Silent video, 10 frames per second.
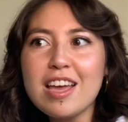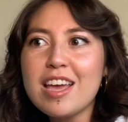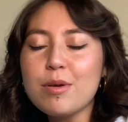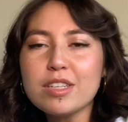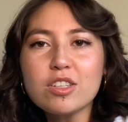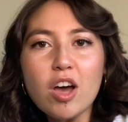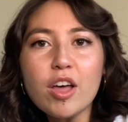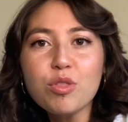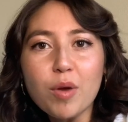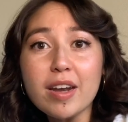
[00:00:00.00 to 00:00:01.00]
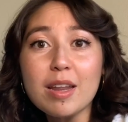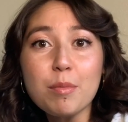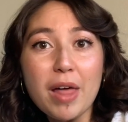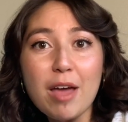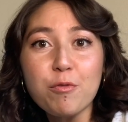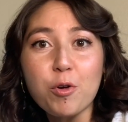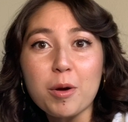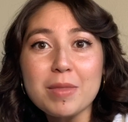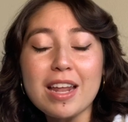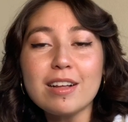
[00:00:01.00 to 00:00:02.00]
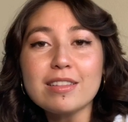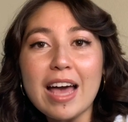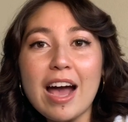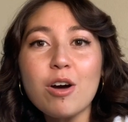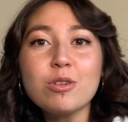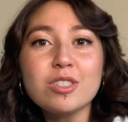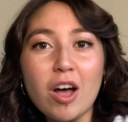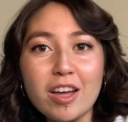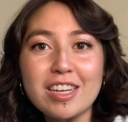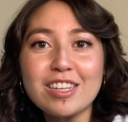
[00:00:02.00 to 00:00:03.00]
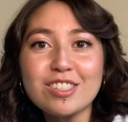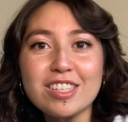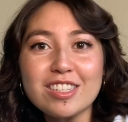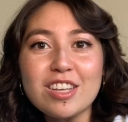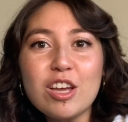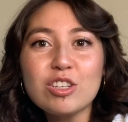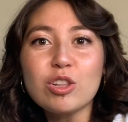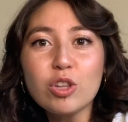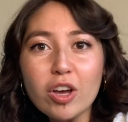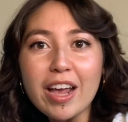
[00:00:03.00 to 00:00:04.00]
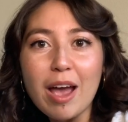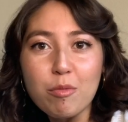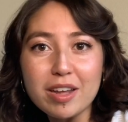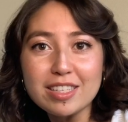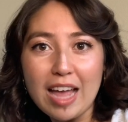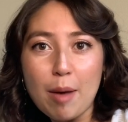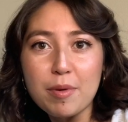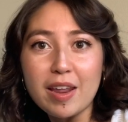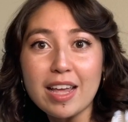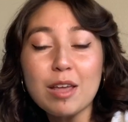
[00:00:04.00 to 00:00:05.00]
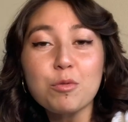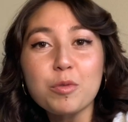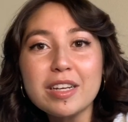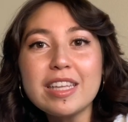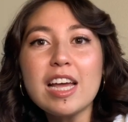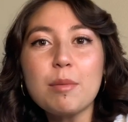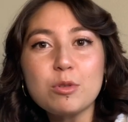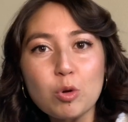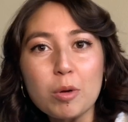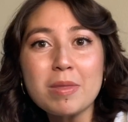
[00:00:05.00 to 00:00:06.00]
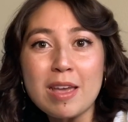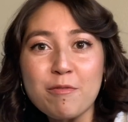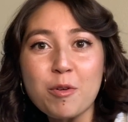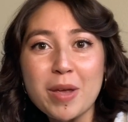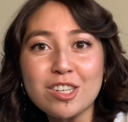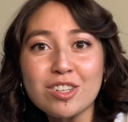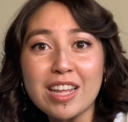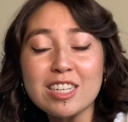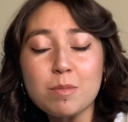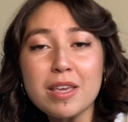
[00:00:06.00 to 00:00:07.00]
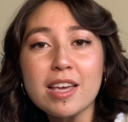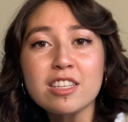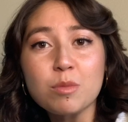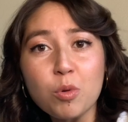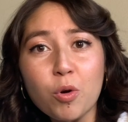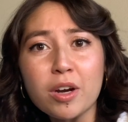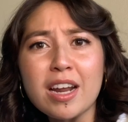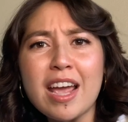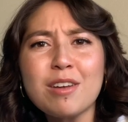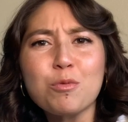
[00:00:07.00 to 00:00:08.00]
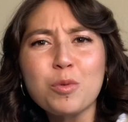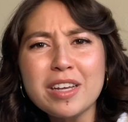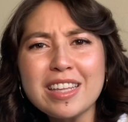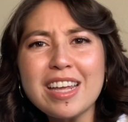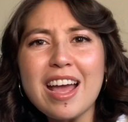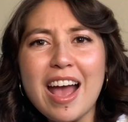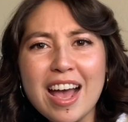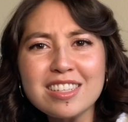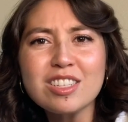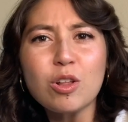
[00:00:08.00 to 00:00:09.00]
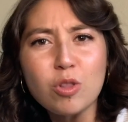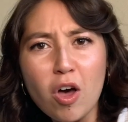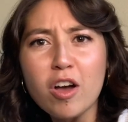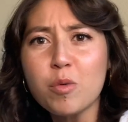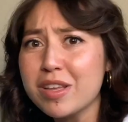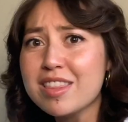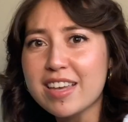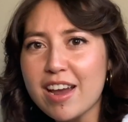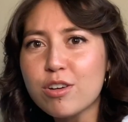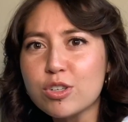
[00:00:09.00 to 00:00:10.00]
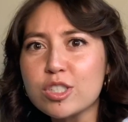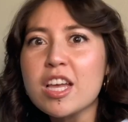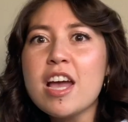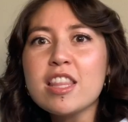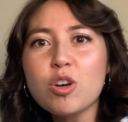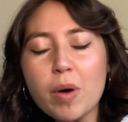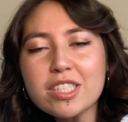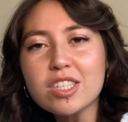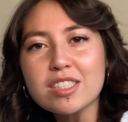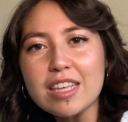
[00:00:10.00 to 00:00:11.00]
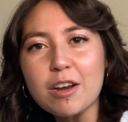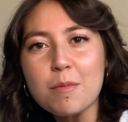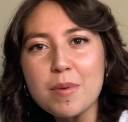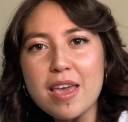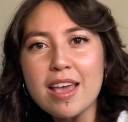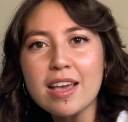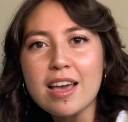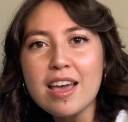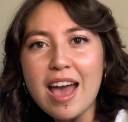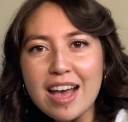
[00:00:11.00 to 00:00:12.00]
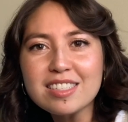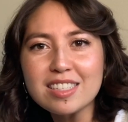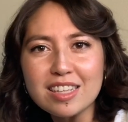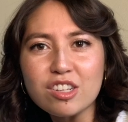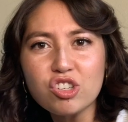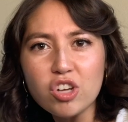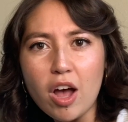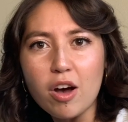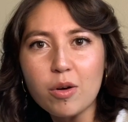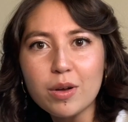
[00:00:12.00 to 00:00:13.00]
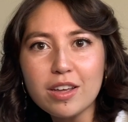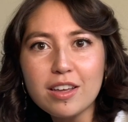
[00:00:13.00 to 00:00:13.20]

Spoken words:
It was a non-threatening platform that allows audiences to look at what is happening and really absorb the information that is being explored and really ask along with the characters the questions that are being asked show.